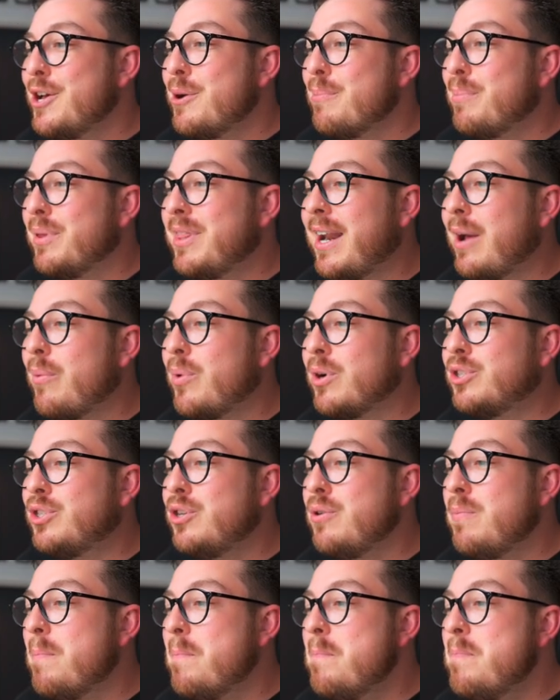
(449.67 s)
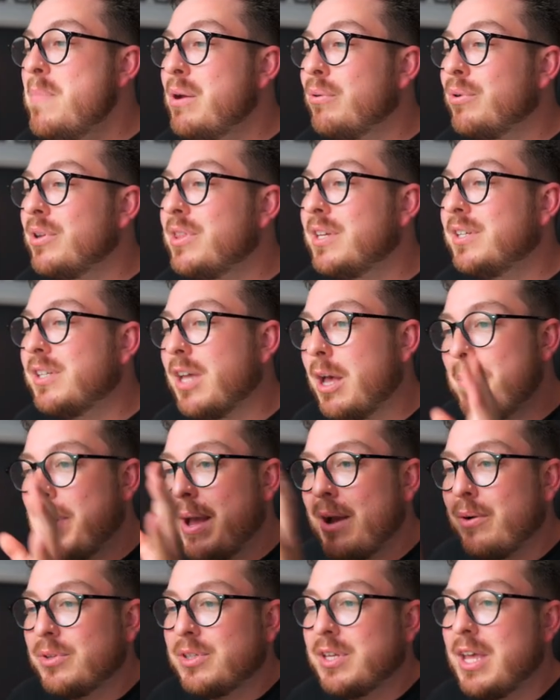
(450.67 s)
But then I want to mirror this
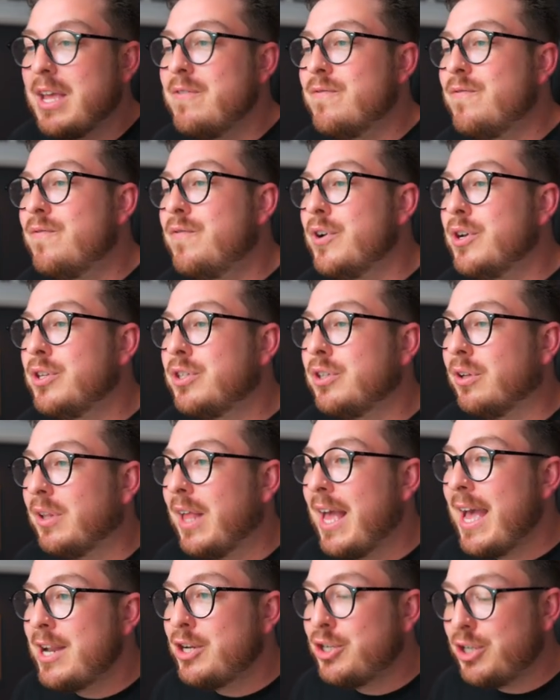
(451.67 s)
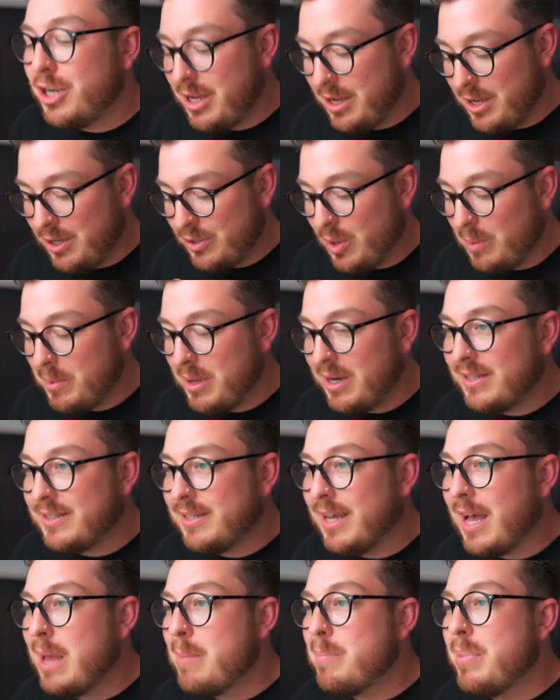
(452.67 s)
about a vertical edge. So I'm going to
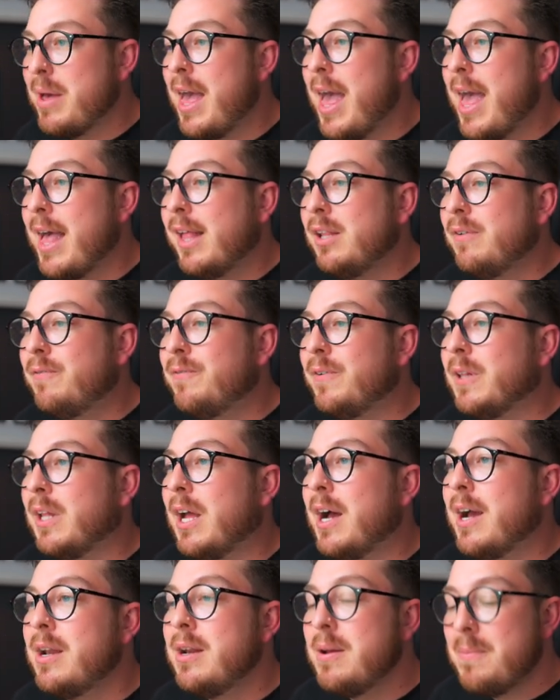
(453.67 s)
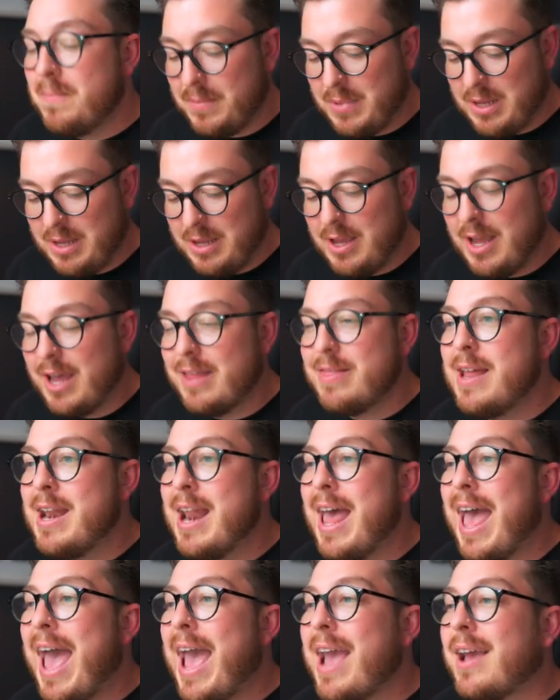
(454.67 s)
type L for line, and
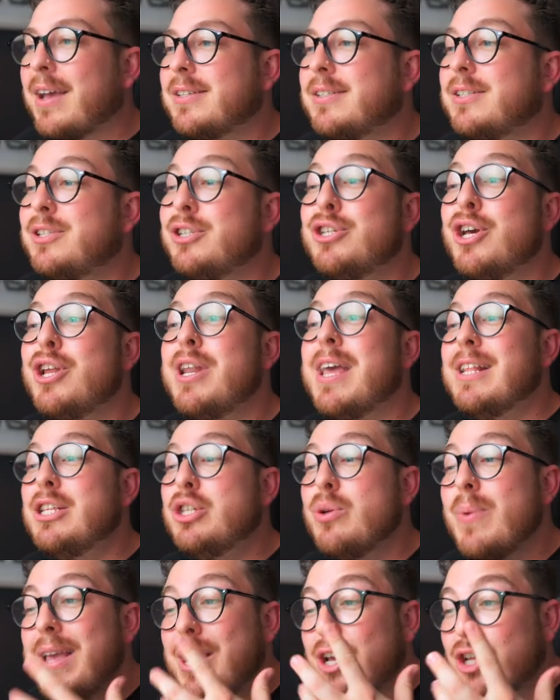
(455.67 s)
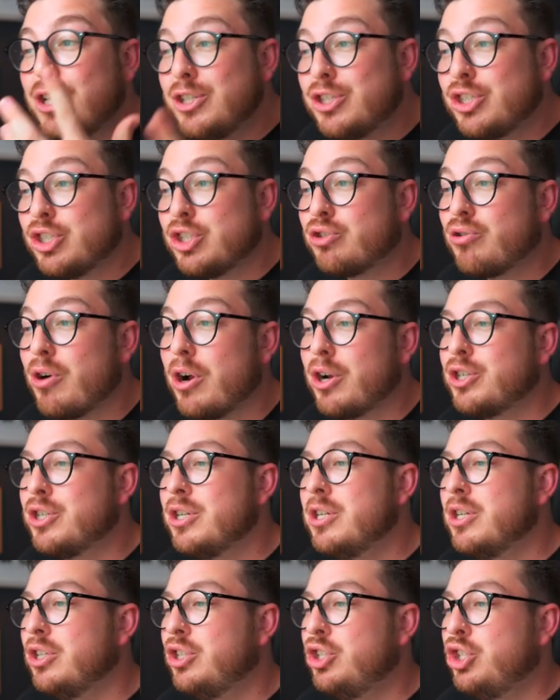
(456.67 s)
then X to turn it into a
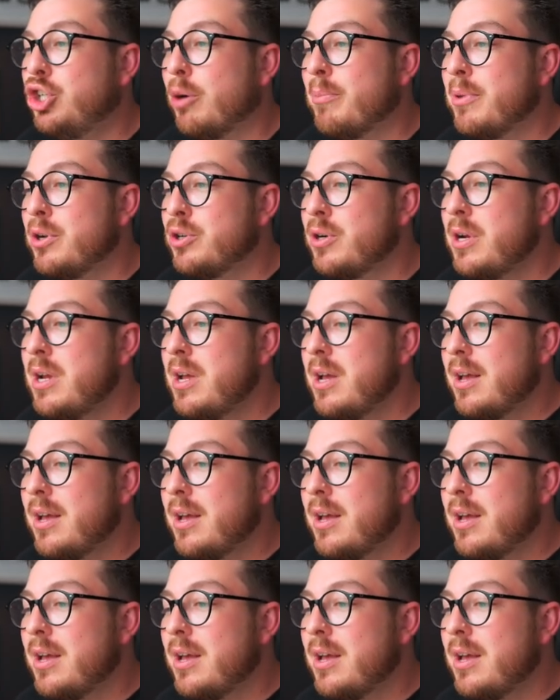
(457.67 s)
construction geometry.